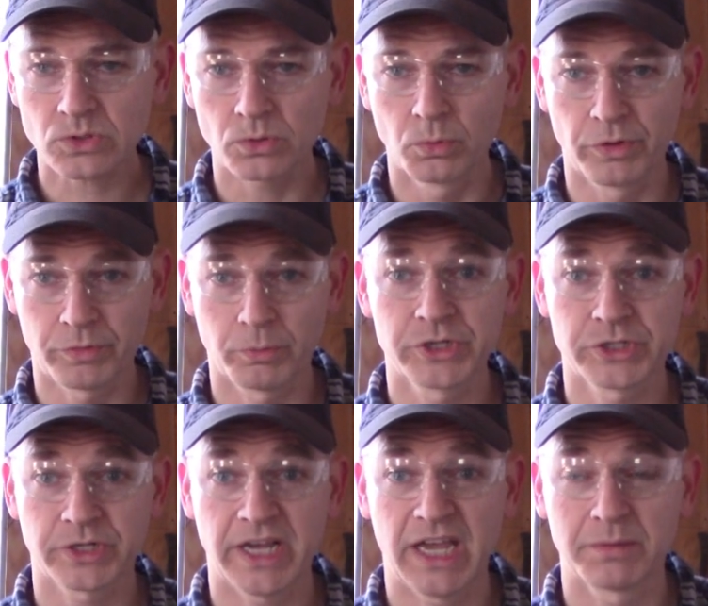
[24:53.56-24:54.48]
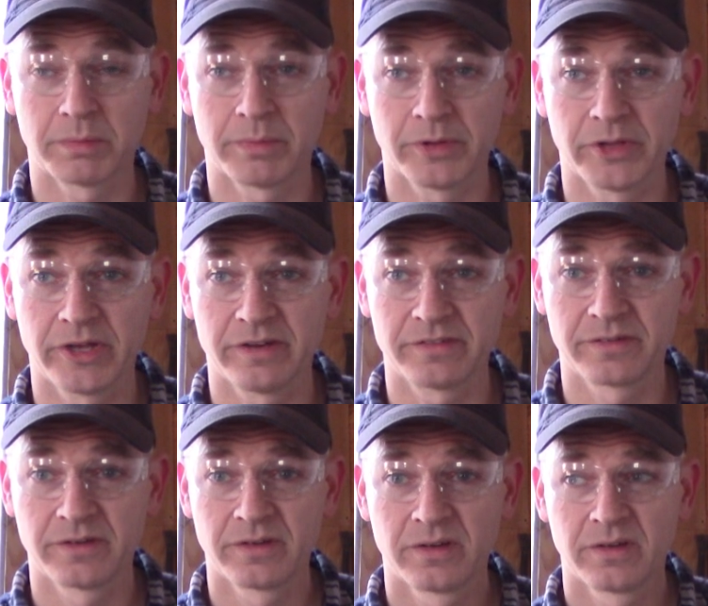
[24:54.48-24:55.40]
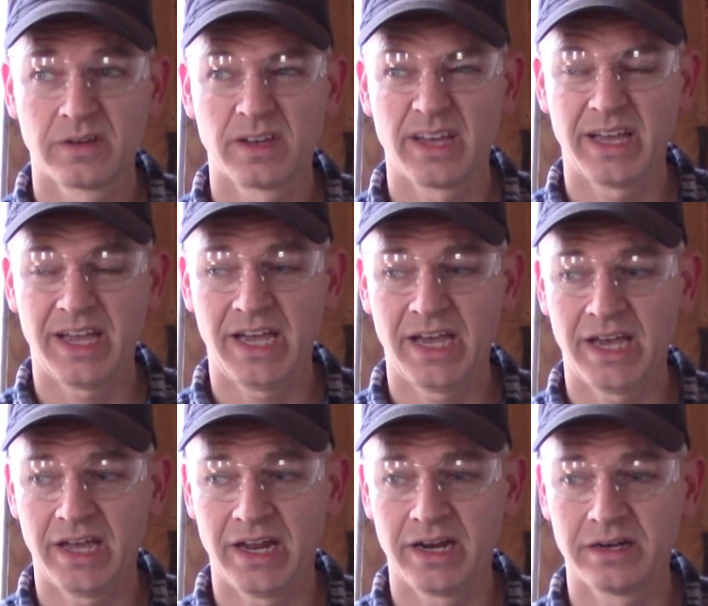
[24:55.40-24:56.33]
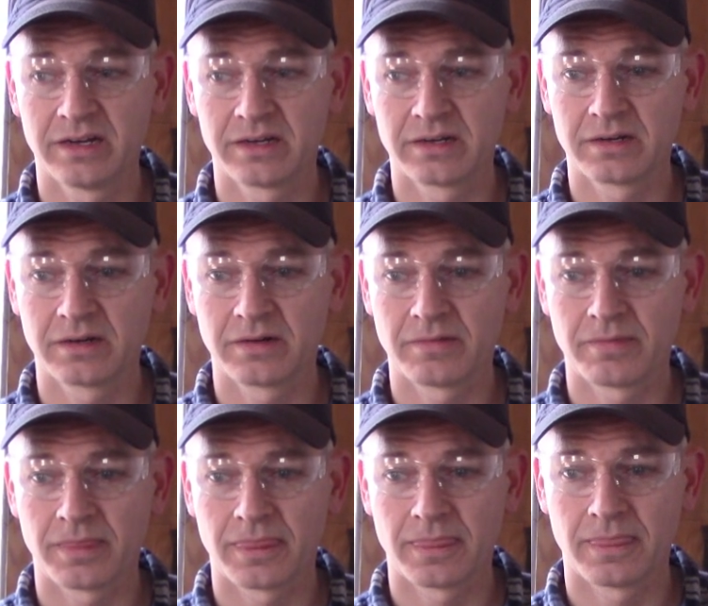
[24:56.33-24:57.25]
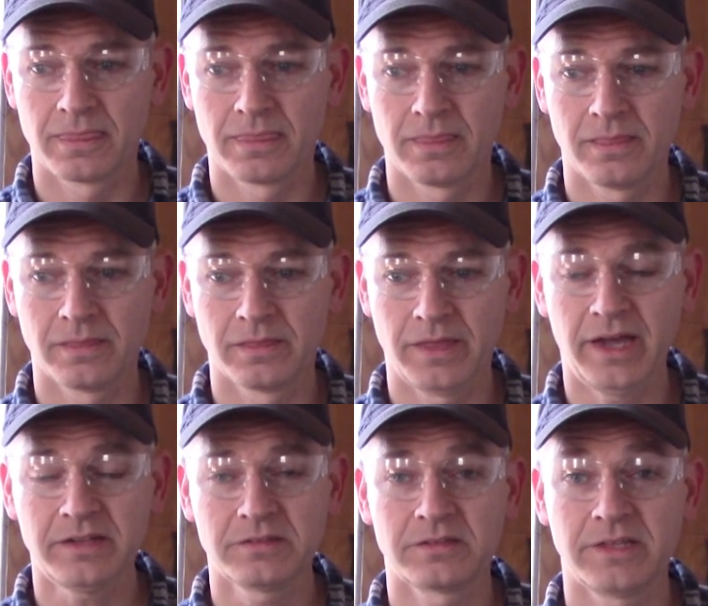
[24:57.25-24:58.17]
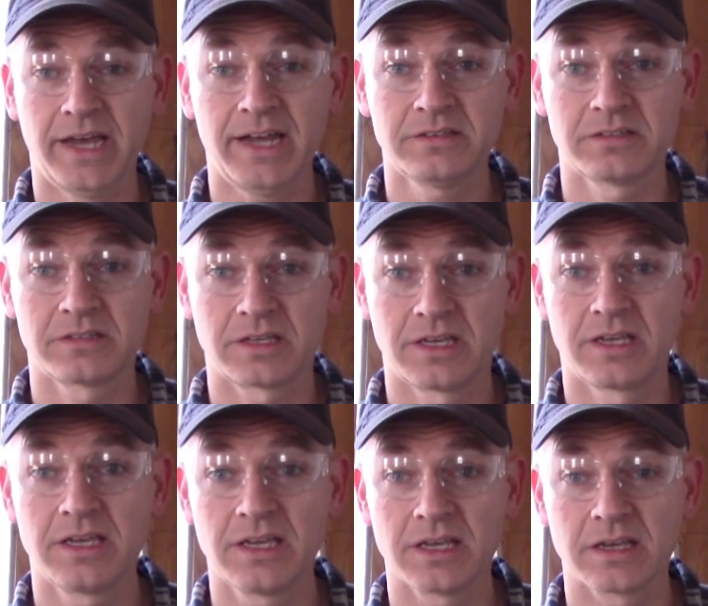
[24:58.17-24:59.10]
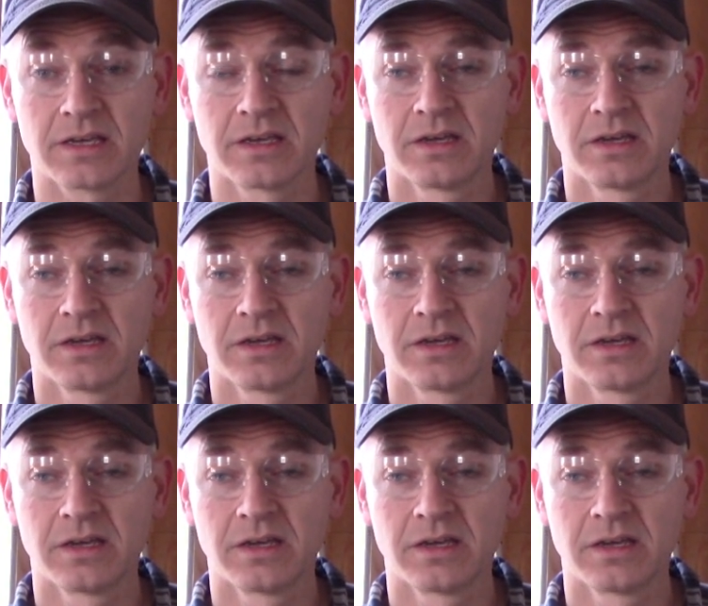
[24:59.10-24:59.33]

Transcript: with what you're capable of. And that's the key